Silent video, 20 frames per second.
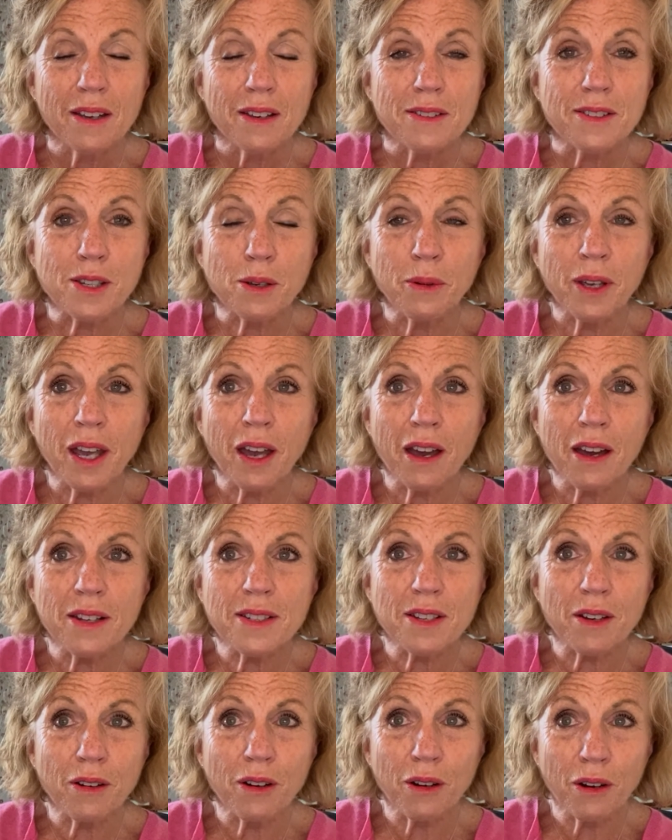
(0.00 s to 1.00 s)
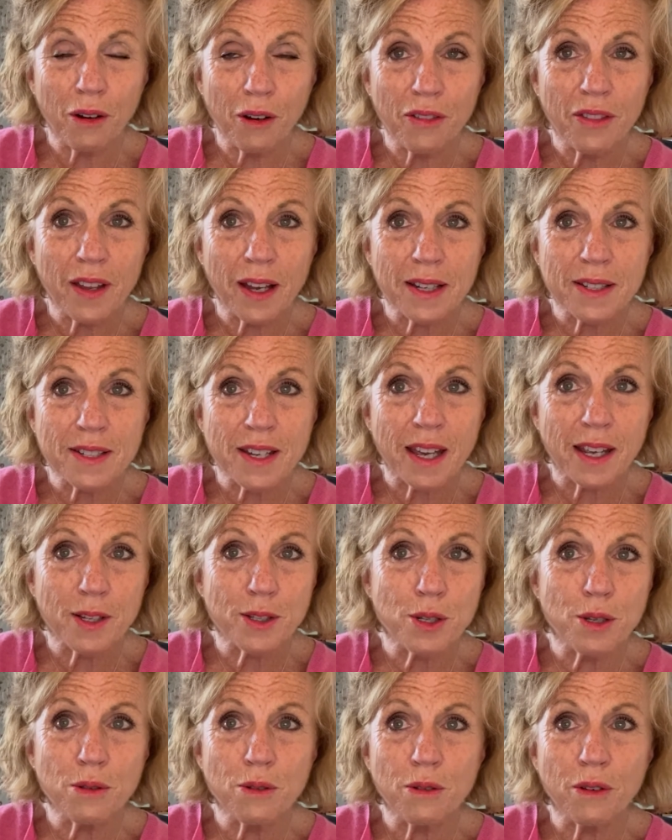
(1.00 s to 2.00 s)
So we heard on that day
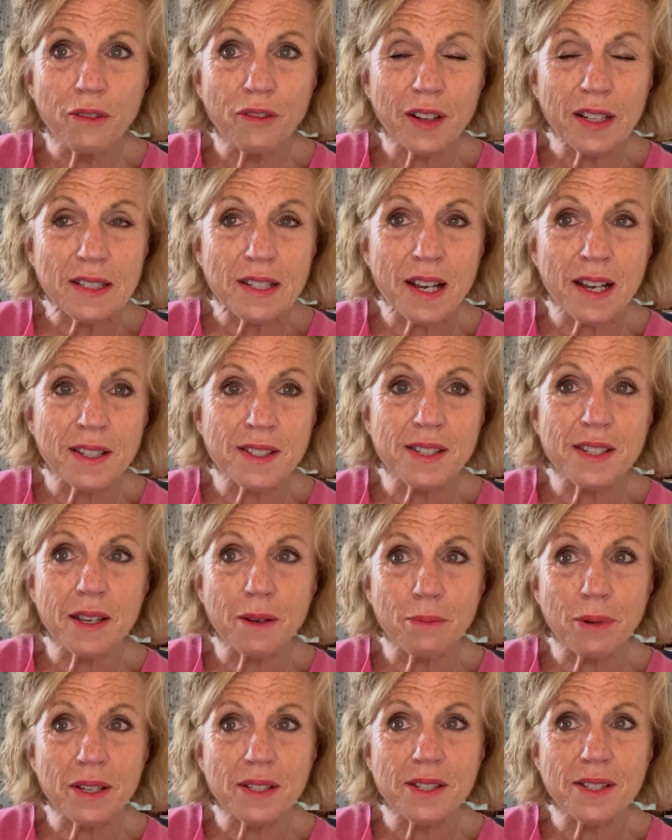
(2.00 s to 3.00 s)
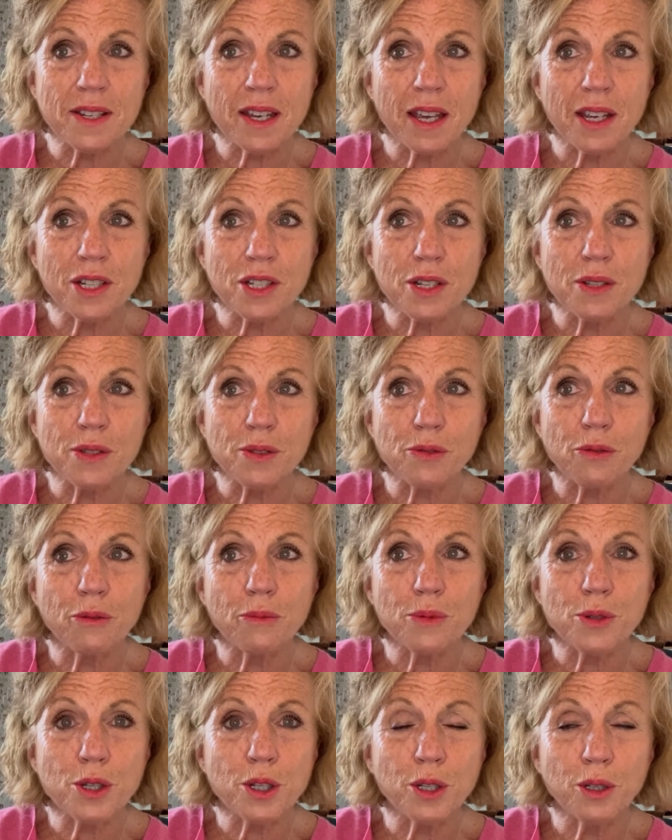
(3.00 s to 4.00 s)
two fantastic presentations
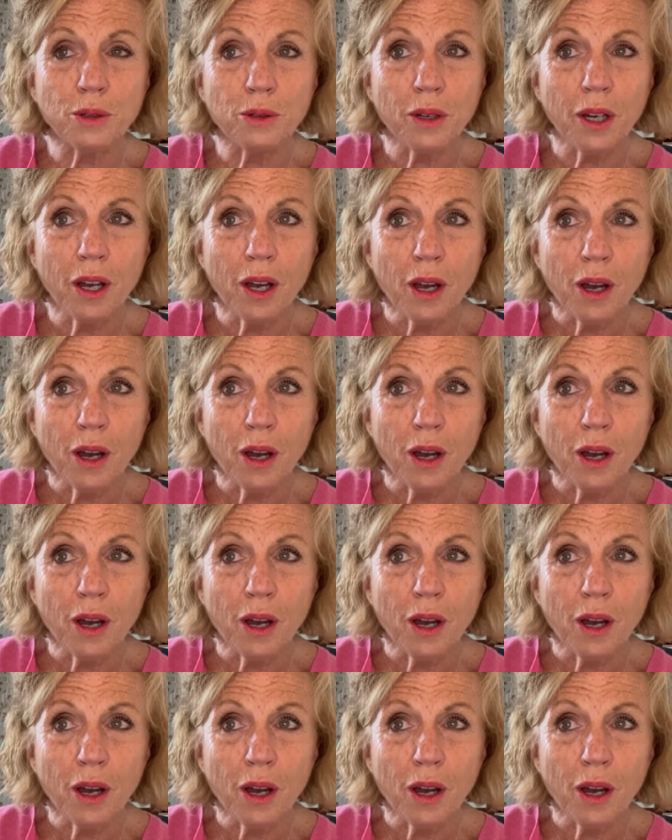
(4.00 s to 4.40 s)
from two